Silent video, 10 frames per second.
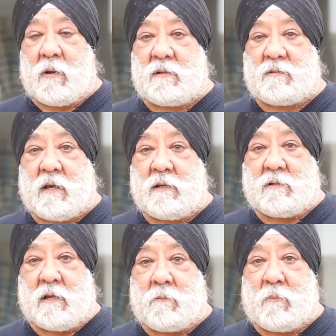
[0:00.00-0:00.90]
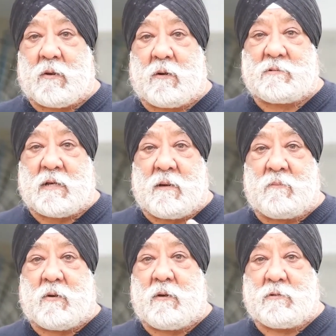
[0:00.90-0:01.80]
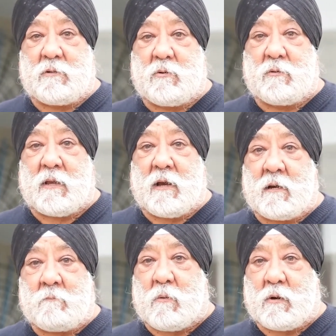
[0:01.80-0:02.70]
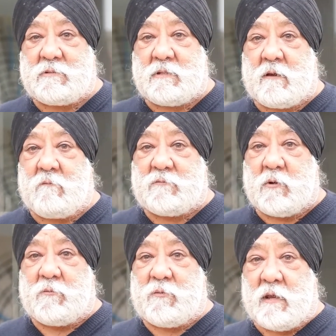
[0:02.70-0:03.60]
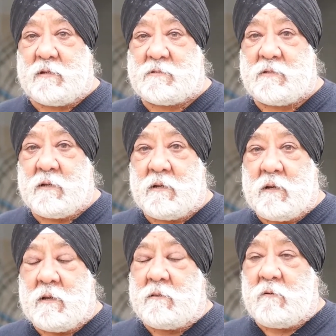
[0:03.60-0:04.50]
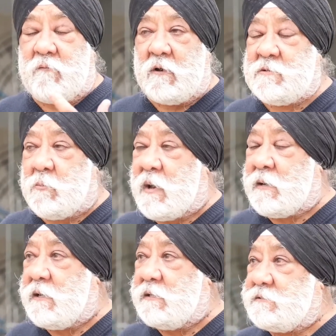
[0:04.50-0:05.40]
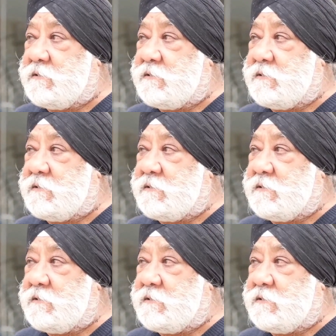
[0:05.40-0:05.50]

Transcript: excited because I'm going to do the unboxing of two things. The first one is